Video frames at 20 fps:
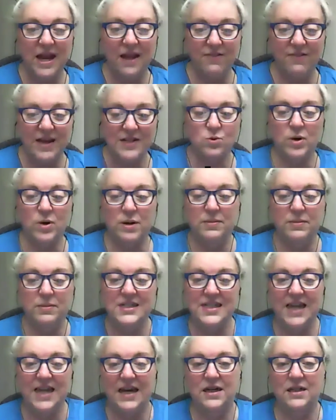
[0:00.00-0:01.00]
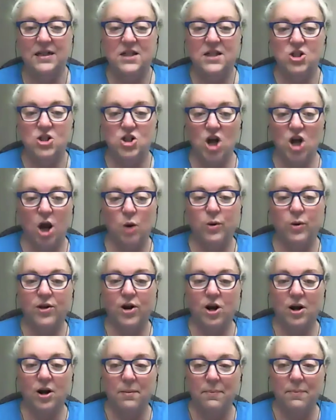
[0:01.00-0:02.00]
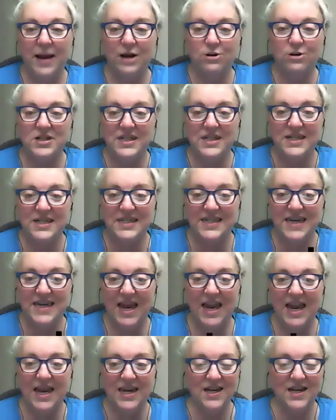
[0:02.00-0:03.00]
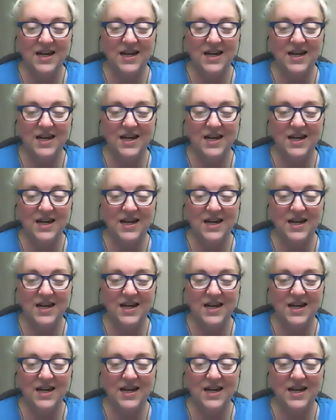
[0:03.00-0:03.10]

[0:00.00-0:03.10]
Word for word: And that's what I'm excited to talk with her about today.